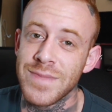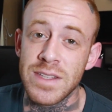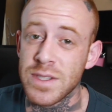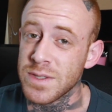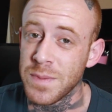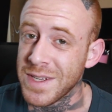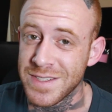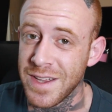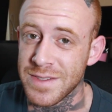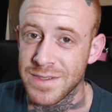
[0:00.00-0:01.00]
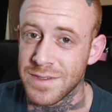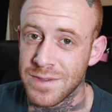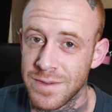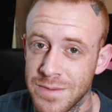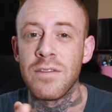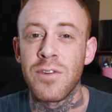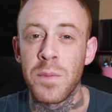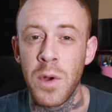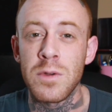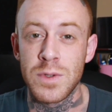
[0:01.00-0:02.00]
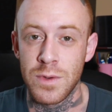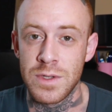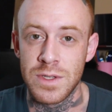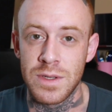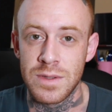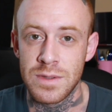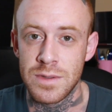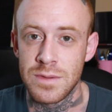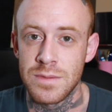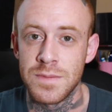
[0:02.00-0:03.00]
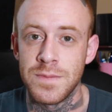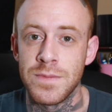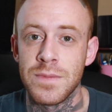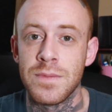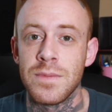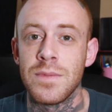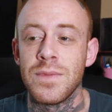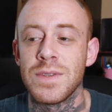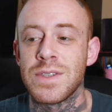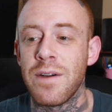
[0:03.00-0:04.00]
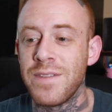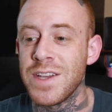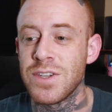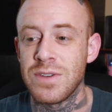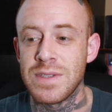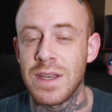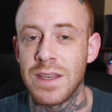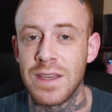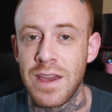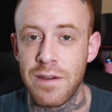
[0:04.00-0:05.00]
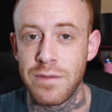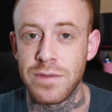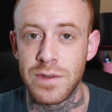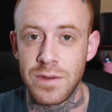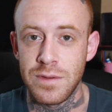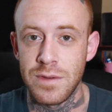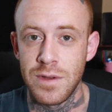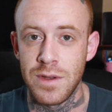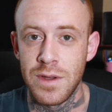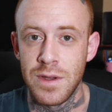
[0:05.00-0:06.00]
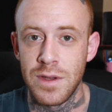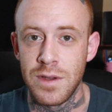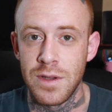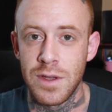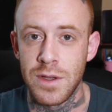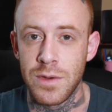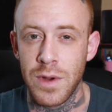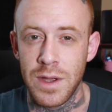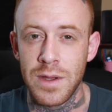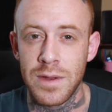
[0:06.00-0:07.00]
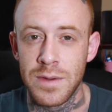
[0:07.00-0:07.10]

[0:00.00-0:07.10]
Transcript: it doesn't make sense. For most Christians, salvation is a gift, right?